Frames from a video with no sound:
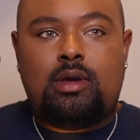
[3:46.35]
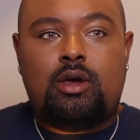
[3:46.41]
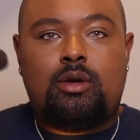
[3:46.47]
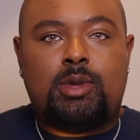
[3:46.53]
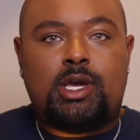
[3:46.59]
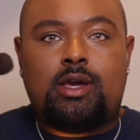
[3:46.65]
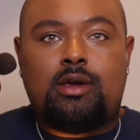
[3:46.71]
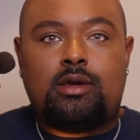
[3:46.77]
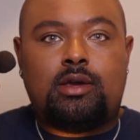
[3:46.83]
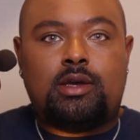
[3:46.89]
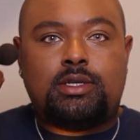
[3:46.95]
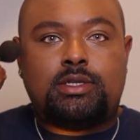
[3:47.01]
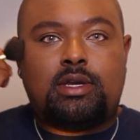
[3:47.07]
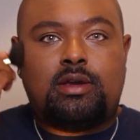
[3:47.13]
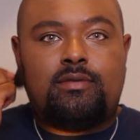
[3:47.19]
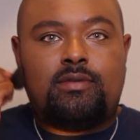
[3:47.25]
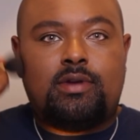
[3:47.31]
Oh my God
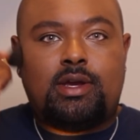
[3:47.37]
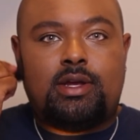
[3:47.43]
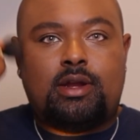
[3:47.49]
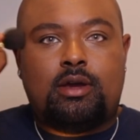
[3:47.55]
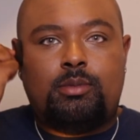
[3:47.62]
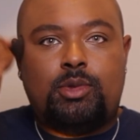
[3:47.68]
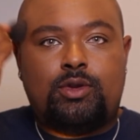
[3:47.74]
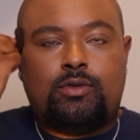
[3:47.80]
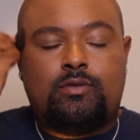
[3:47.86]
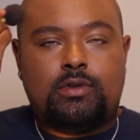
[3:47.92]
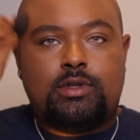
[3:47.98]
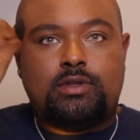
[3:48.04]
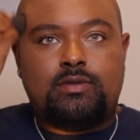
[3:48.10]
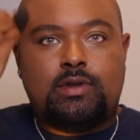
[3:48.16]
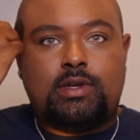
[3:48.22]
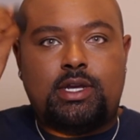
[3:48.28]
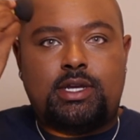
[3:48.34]
guys, I forgot how beautiful
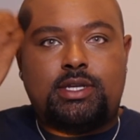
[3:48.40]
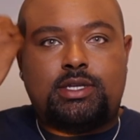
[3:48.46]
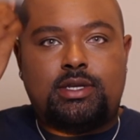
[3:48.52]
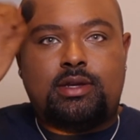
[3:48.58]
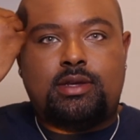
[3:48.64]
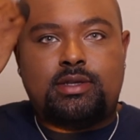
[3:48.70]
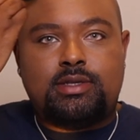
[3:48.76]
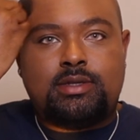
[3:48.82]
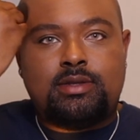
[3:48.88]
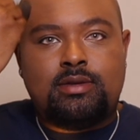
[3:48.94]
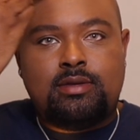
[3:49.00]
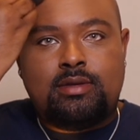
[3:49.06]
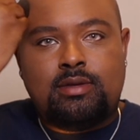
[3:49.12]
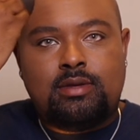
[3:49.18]
this foundation is.